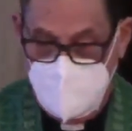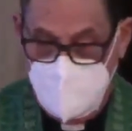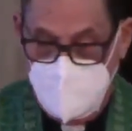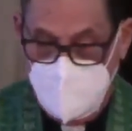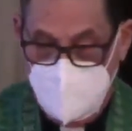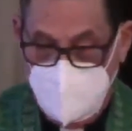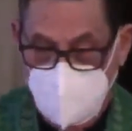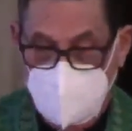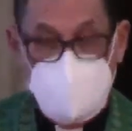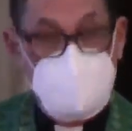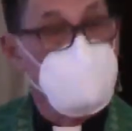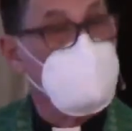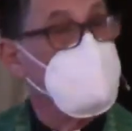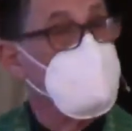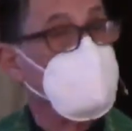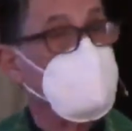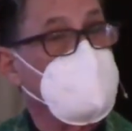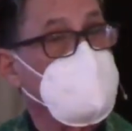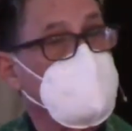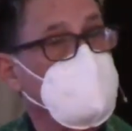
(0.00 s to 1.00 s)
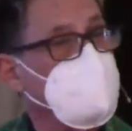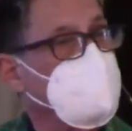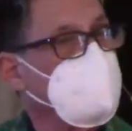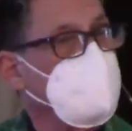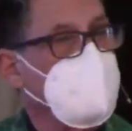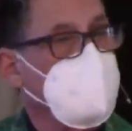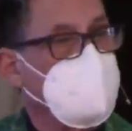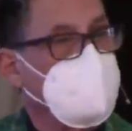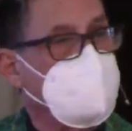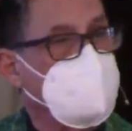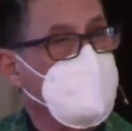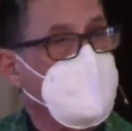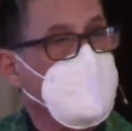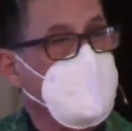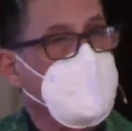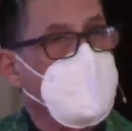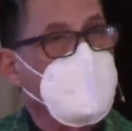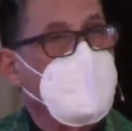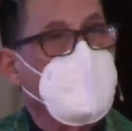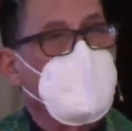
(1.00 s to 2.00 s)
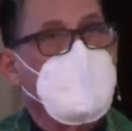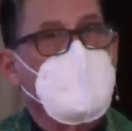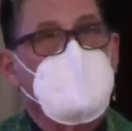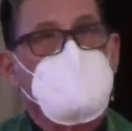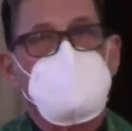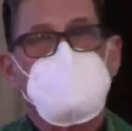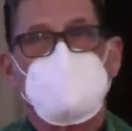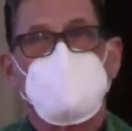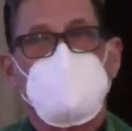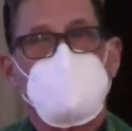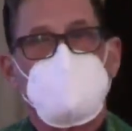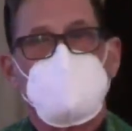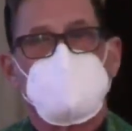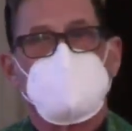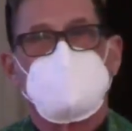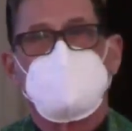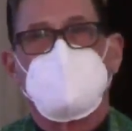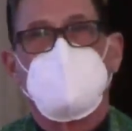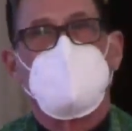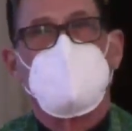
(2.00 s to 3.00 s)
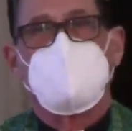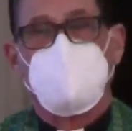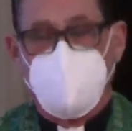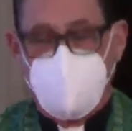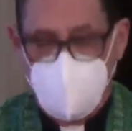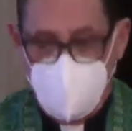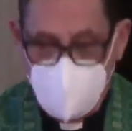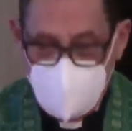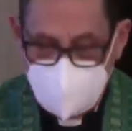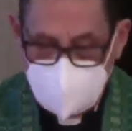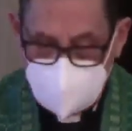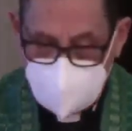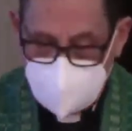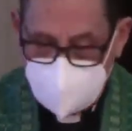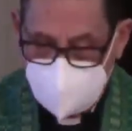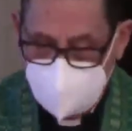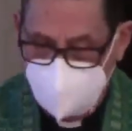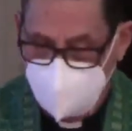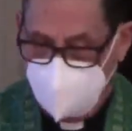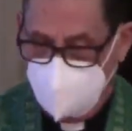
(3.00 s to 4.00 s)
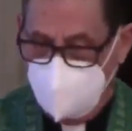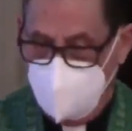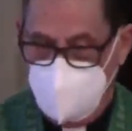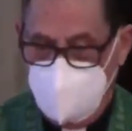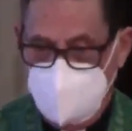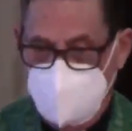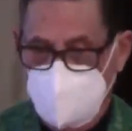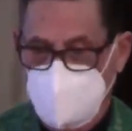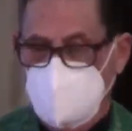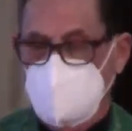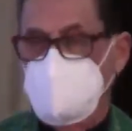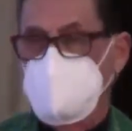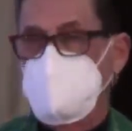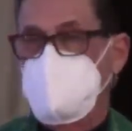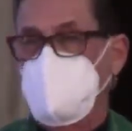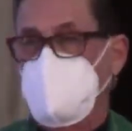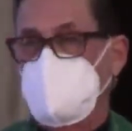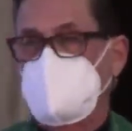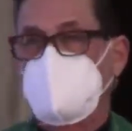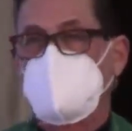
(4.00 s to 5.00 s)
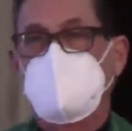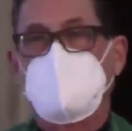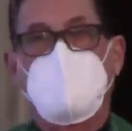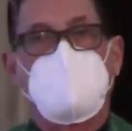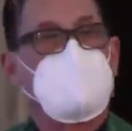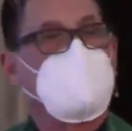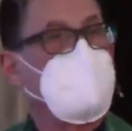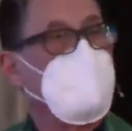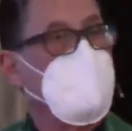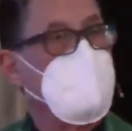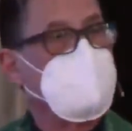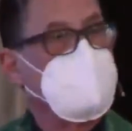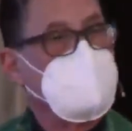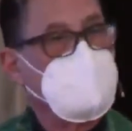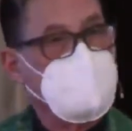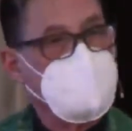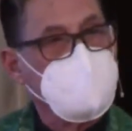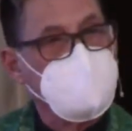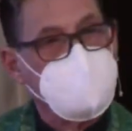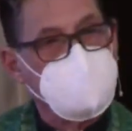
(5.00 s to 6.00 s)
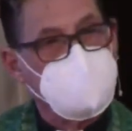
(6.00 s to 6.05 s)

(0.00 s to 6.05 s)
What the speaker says: It was a dream that, let's face it, gave hope to those who were struggling economically.